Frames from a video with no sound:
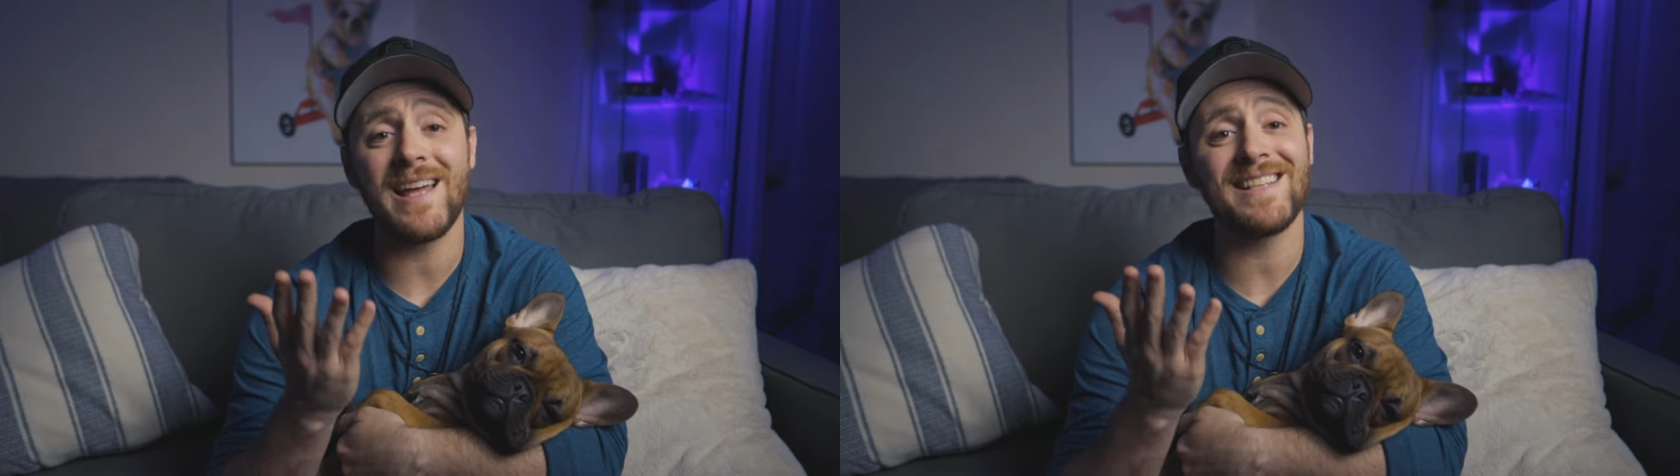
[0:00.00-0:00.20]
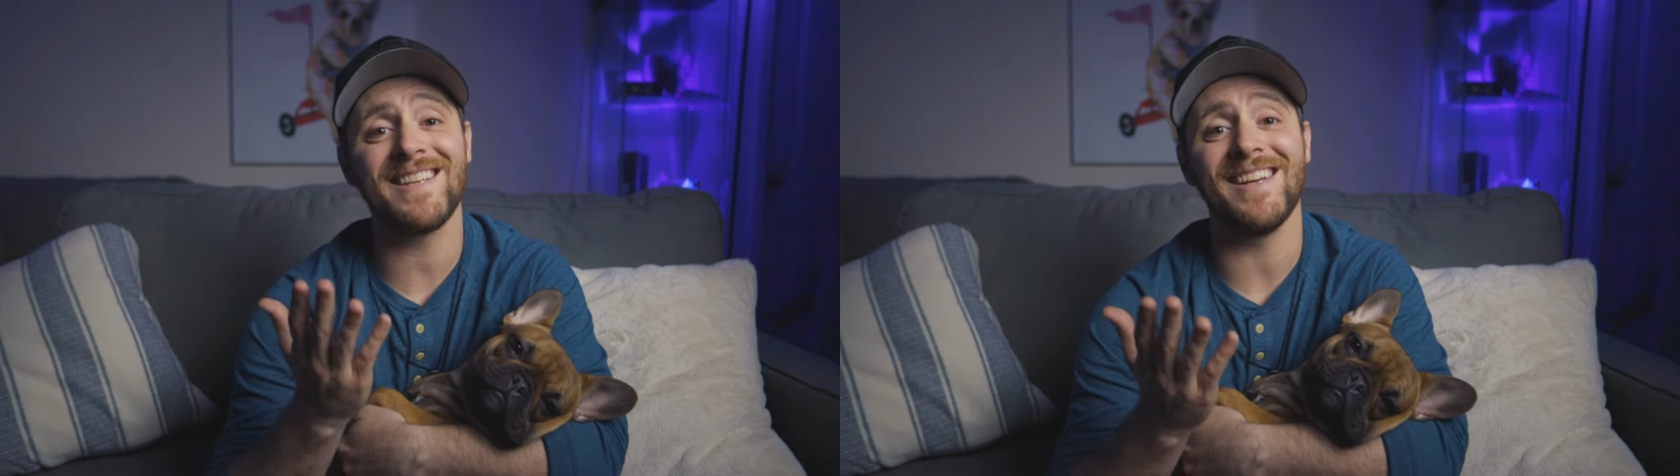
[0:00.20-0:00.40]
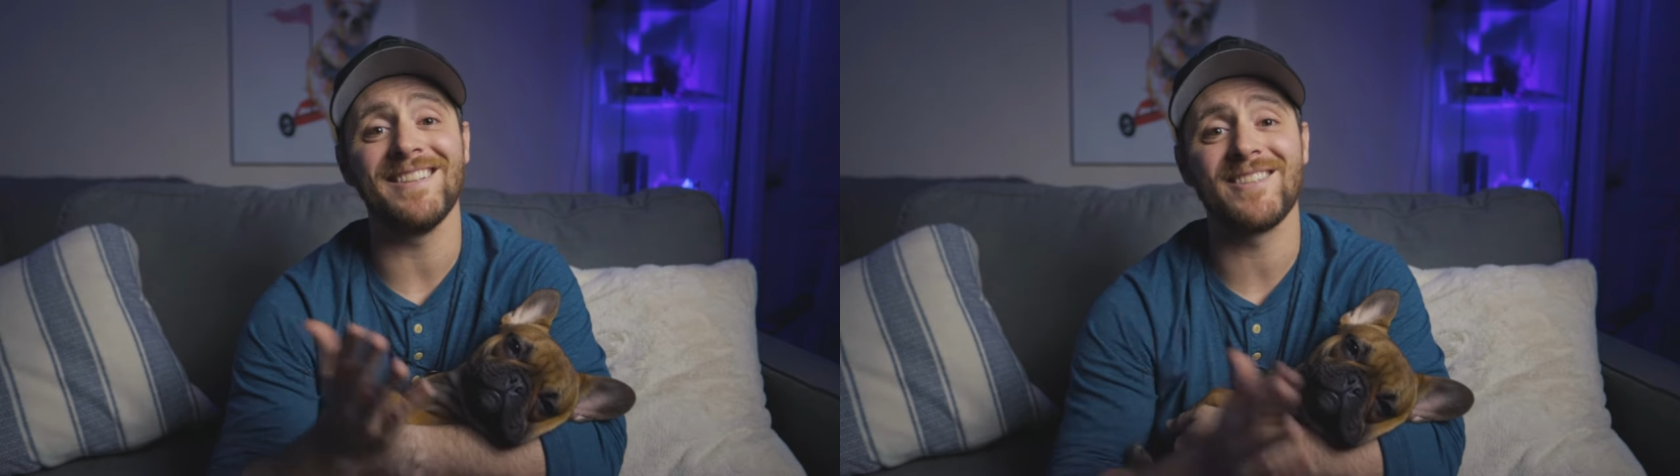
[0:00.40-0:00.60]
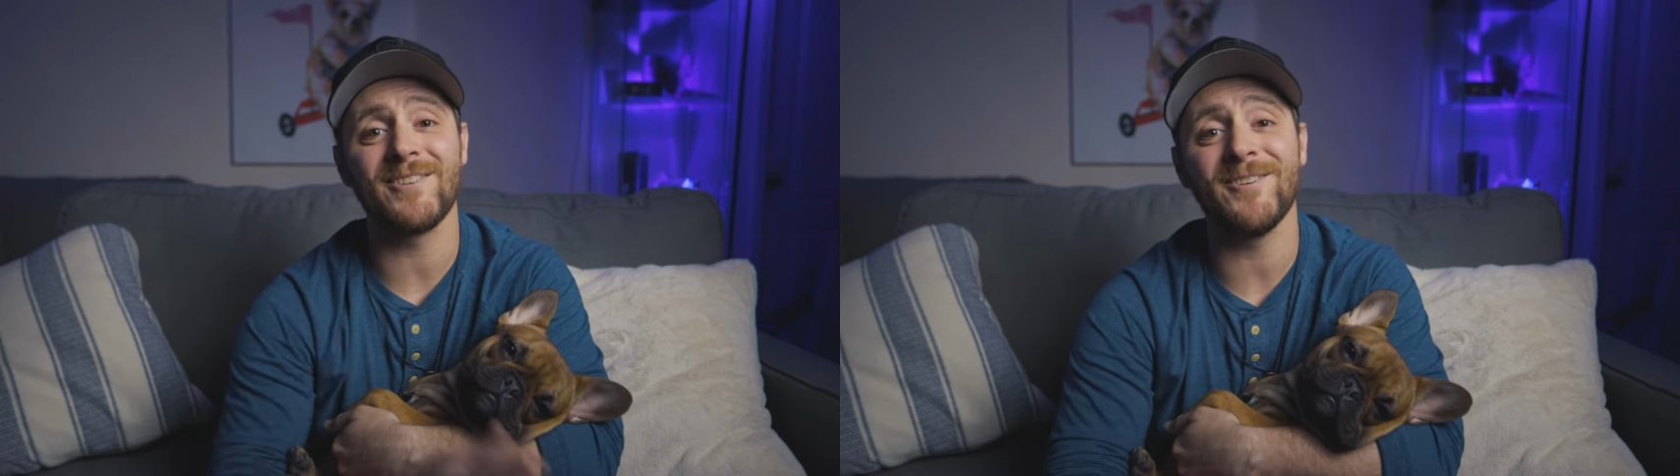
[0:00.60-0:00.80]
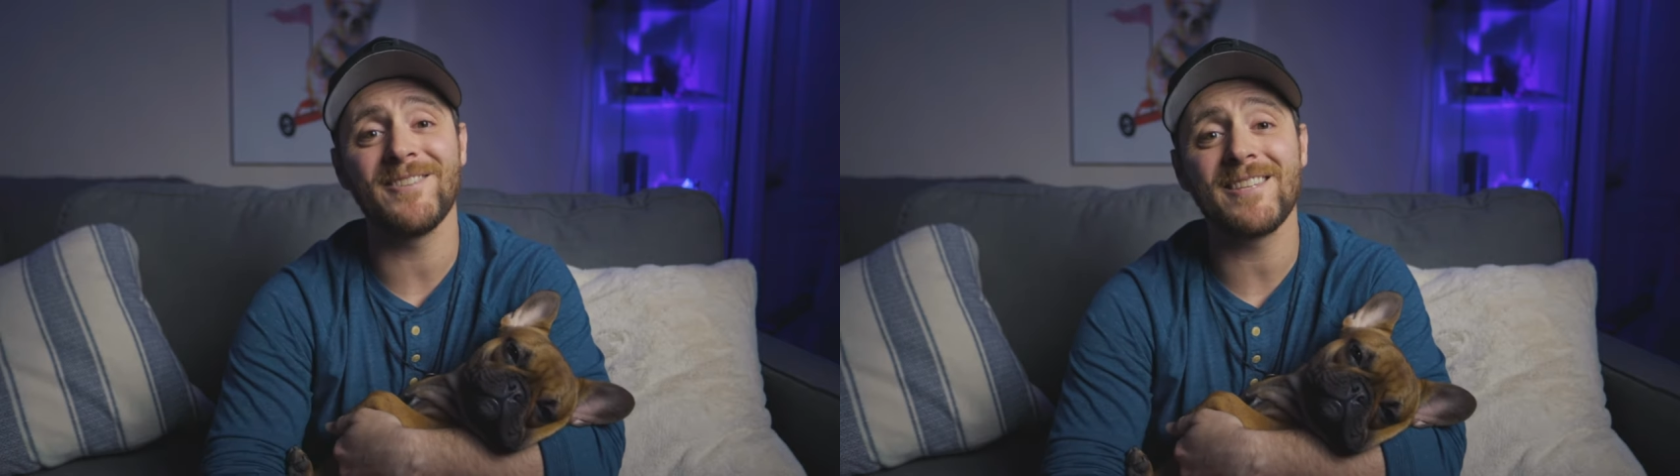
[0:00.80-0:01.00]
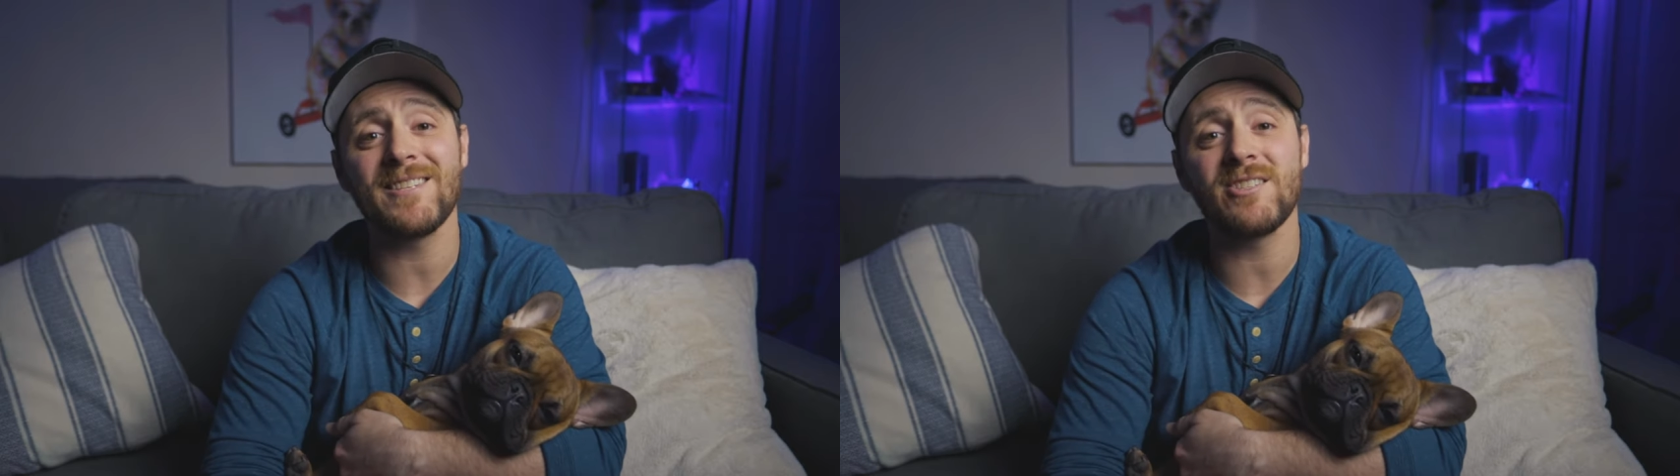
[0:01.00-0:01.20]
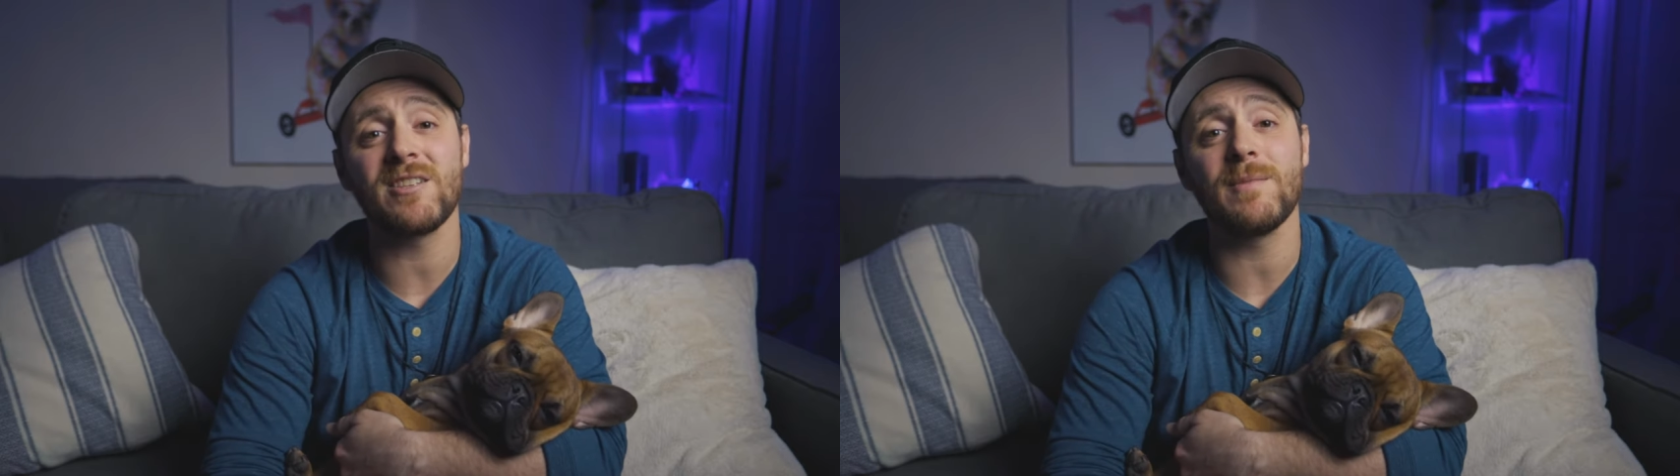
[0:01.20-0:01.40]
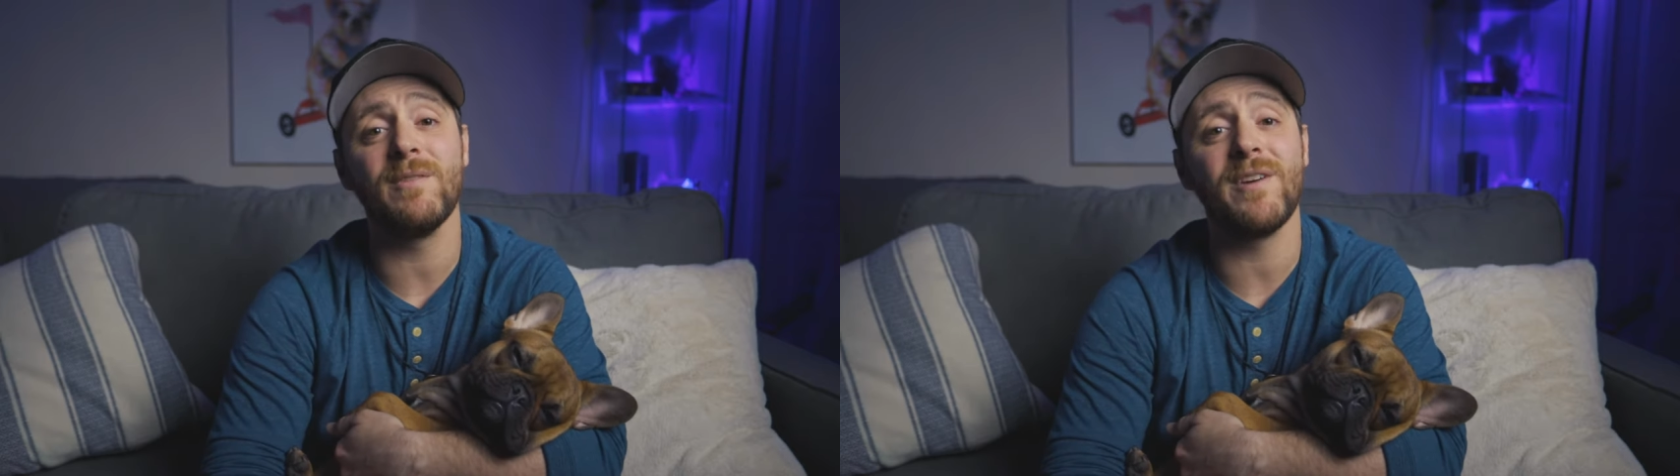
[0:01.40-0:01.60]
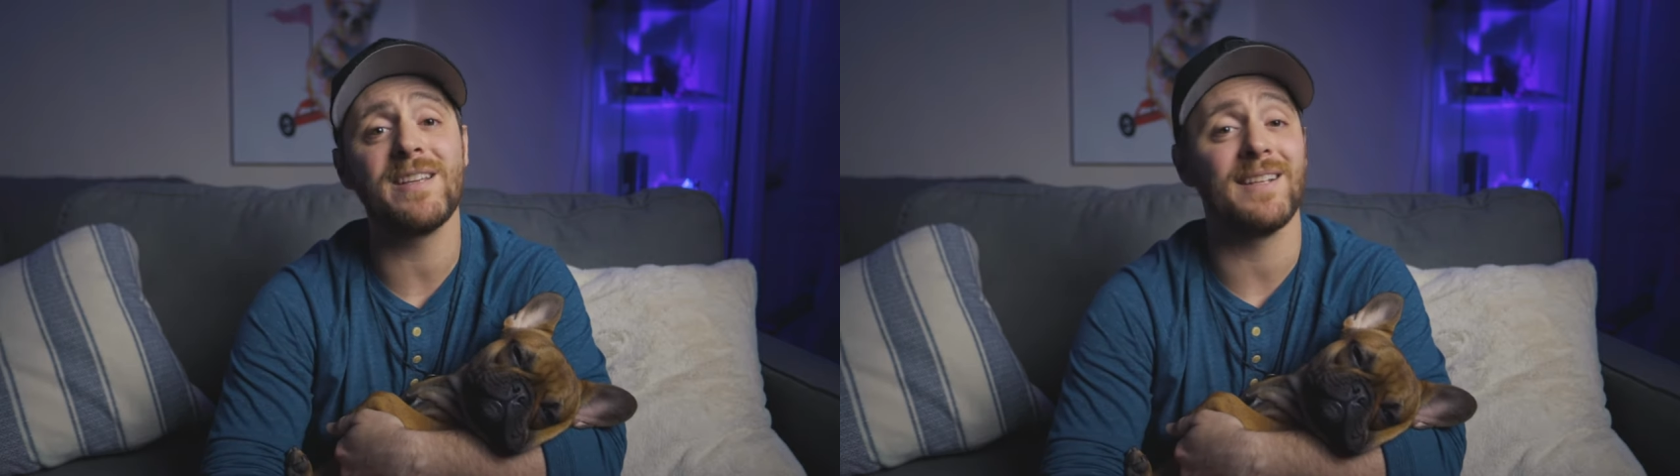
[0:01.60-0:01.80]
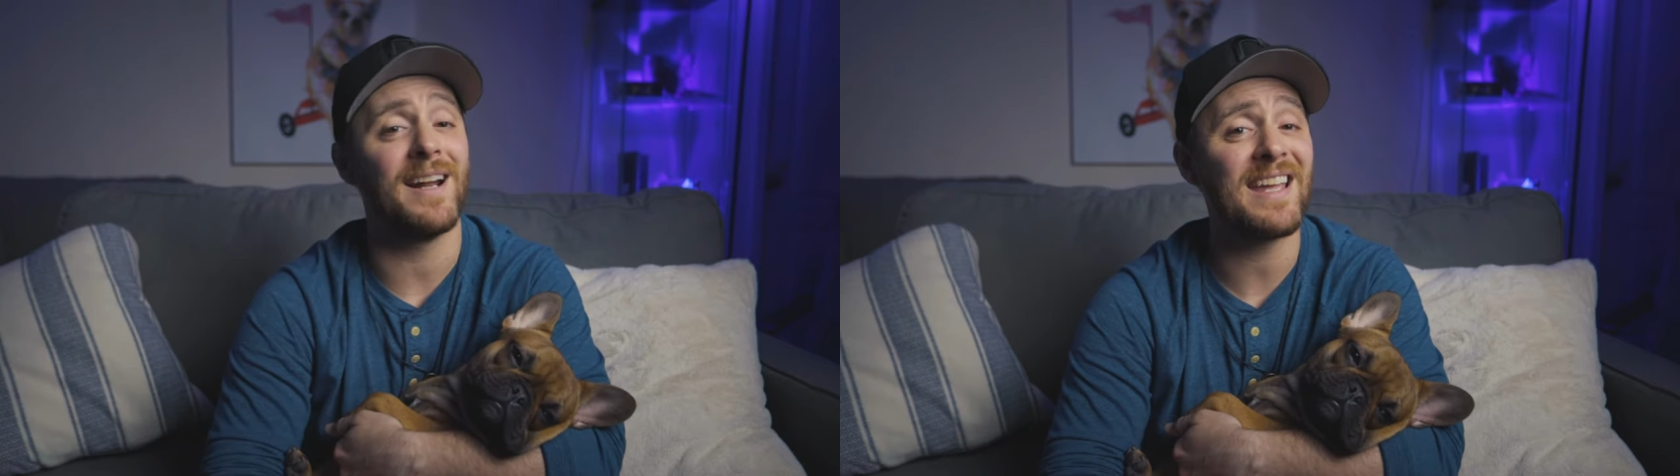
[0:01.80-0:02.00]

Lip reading: that's it. So this is just some advice that